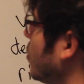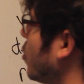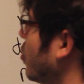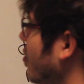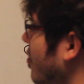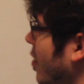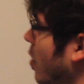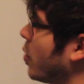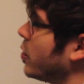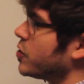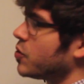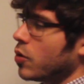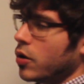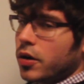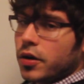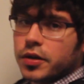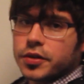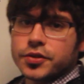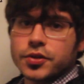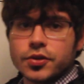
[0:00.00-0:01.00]
what we've always
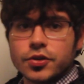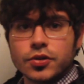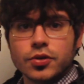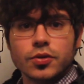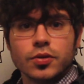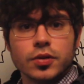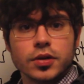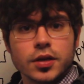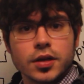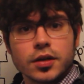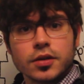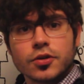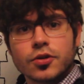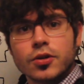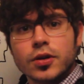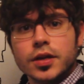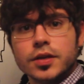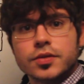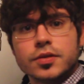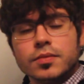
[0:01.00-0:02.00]
wanted it to do and
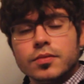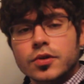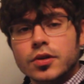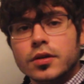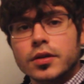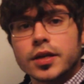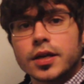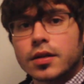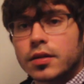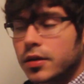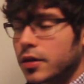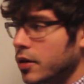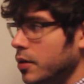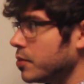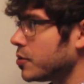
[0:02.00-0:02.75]
create some really clear